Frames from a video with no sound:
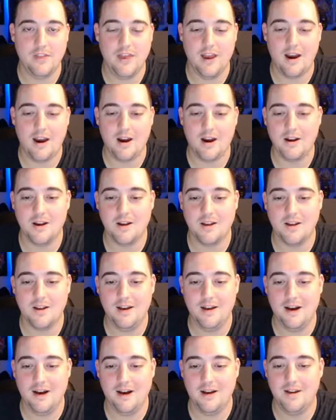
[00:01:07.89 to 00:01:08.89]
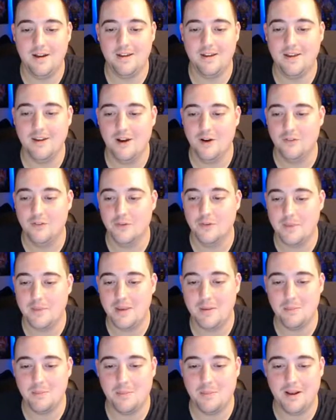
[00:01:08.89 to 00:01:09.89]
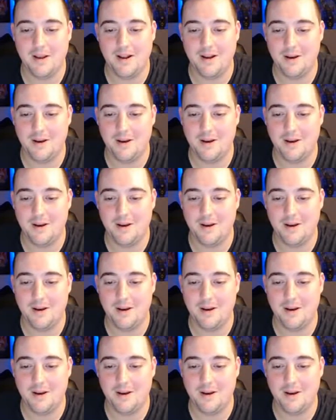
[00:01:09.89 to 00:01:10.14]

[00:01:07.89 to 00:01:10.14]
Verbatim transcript: air over me, but